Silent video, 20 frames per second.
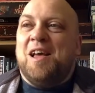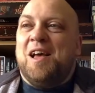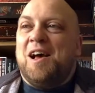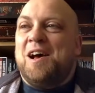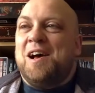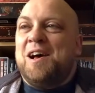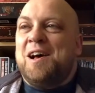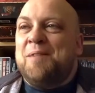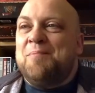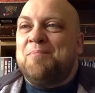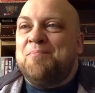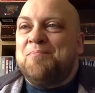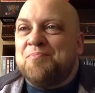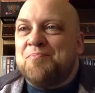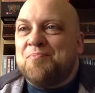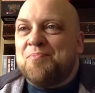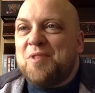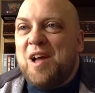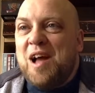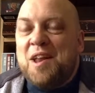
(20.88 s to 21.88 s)
And
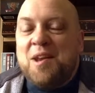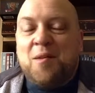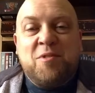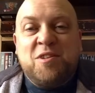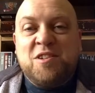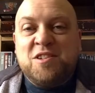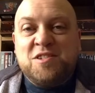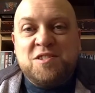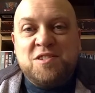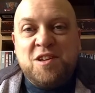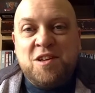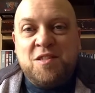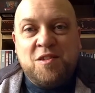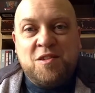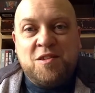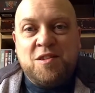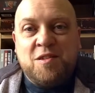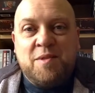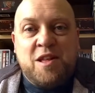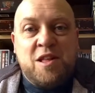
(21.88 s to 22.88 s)
I'm going to start.
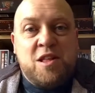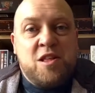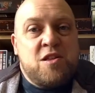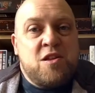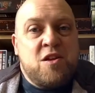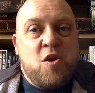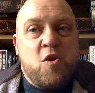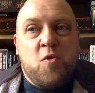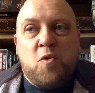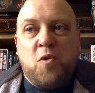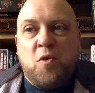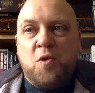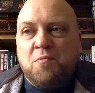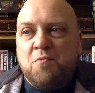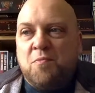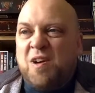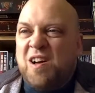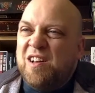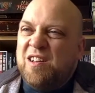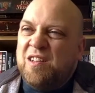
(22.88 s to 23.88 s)
There's going to be no order.
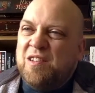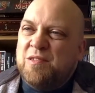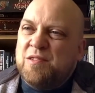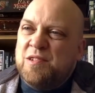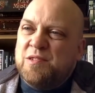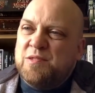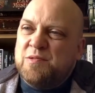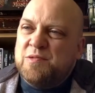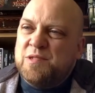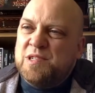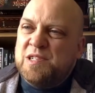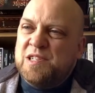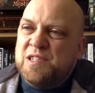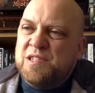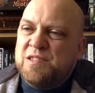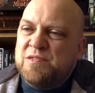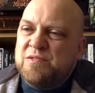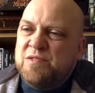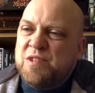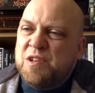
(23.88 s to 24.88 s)
Well,
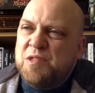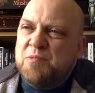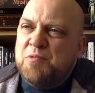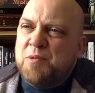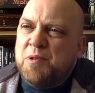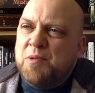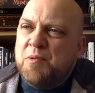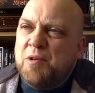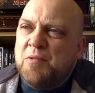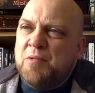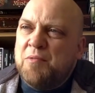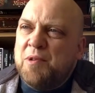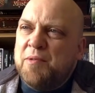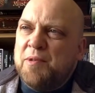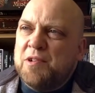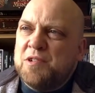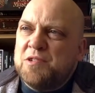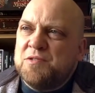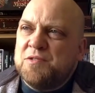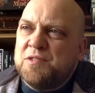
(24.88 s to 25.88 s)
no, there probably won't be
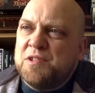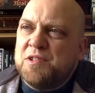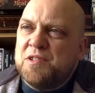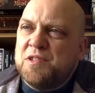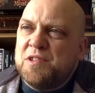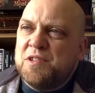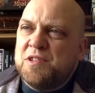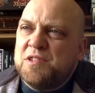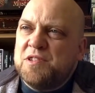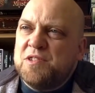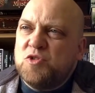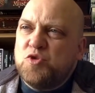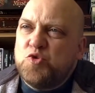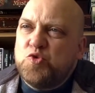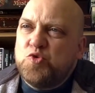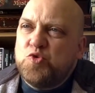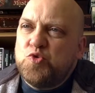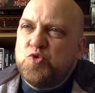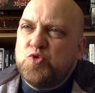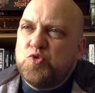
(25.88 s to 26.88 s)
much order to this.
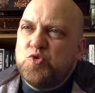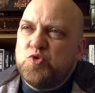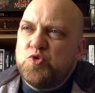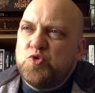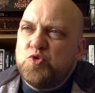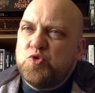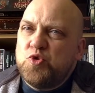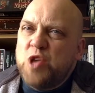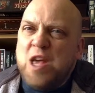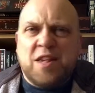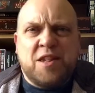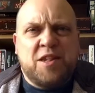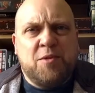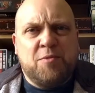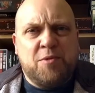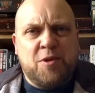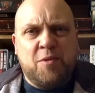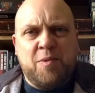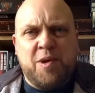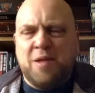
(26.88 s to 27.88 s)
Yes, there
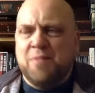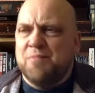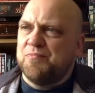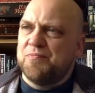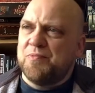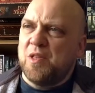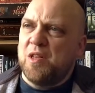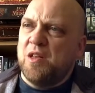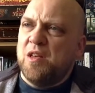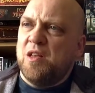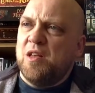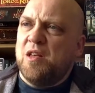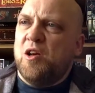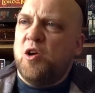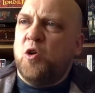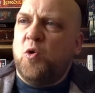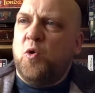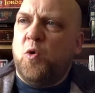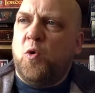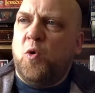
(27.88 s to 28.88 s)
will be
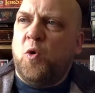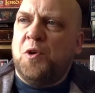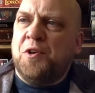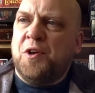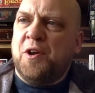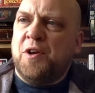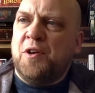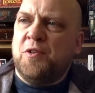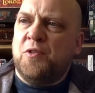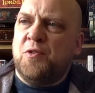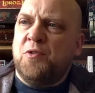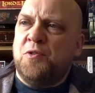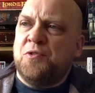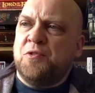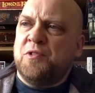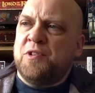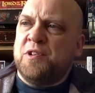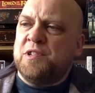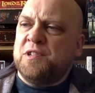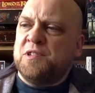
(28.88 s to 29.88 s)
order.
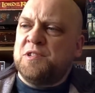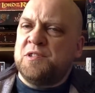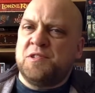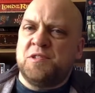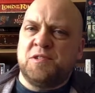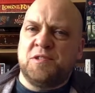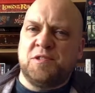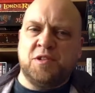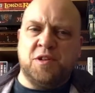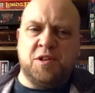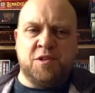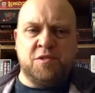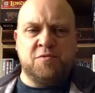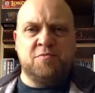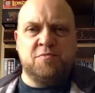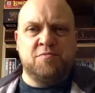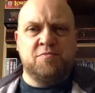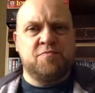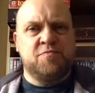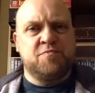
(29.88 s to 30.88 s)
Order is,
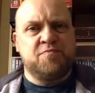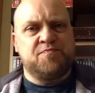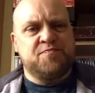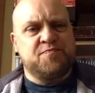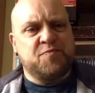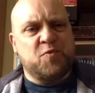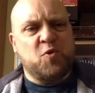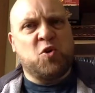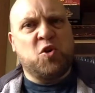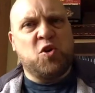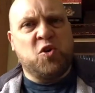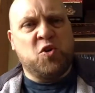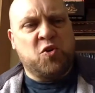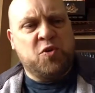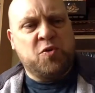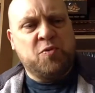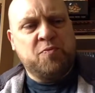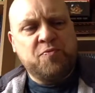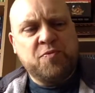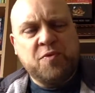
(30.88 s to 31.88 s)
good.
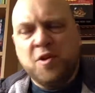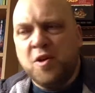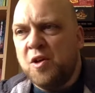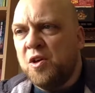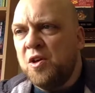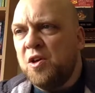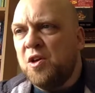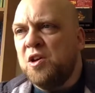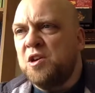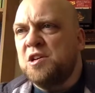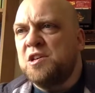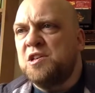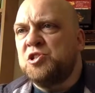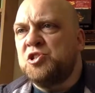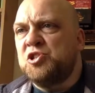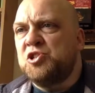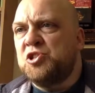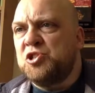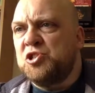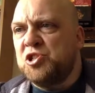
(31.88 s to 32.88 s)

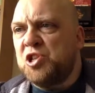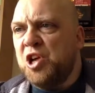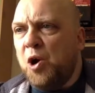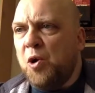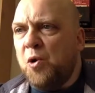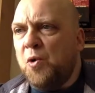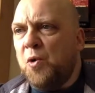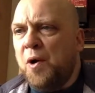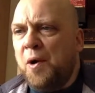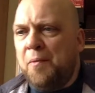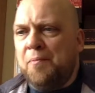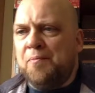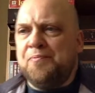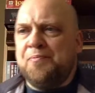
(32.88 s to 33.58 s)
So,